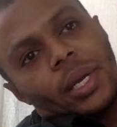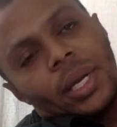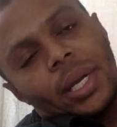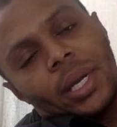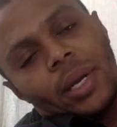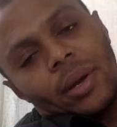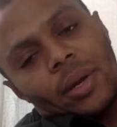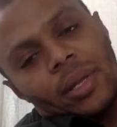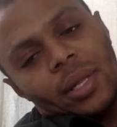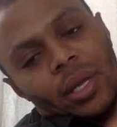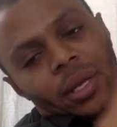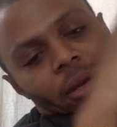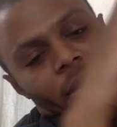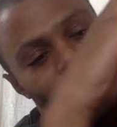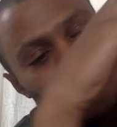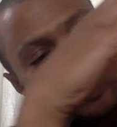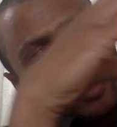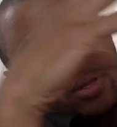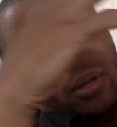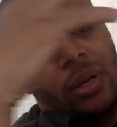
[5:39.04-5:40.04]
and then your
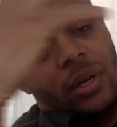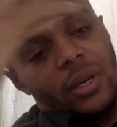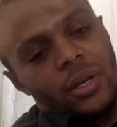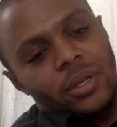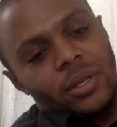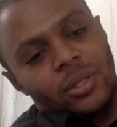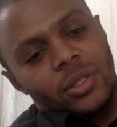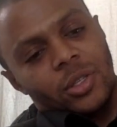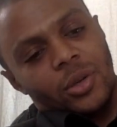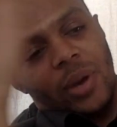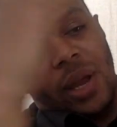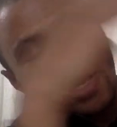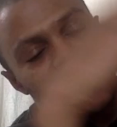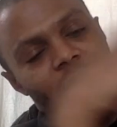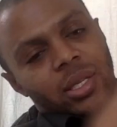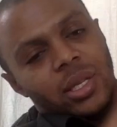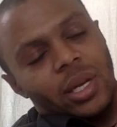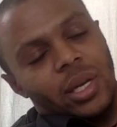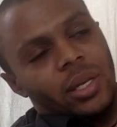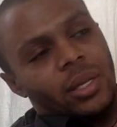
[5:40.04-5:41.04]
ability to
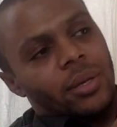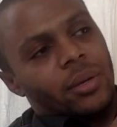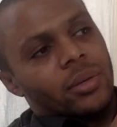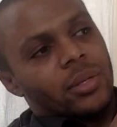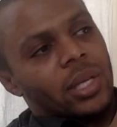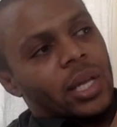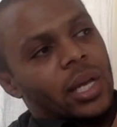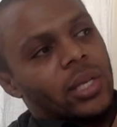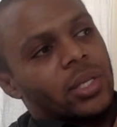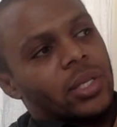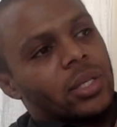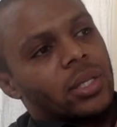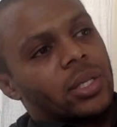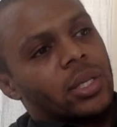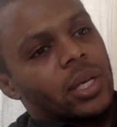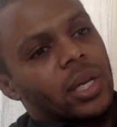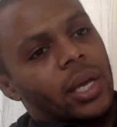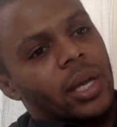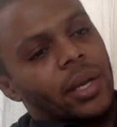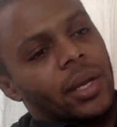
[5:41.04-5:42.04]
translate those lessons
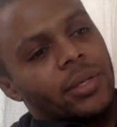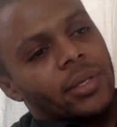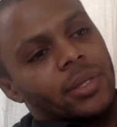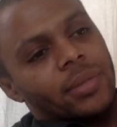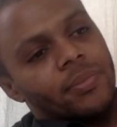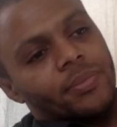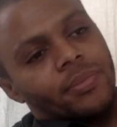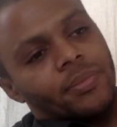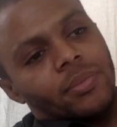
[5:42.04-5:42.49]
to kids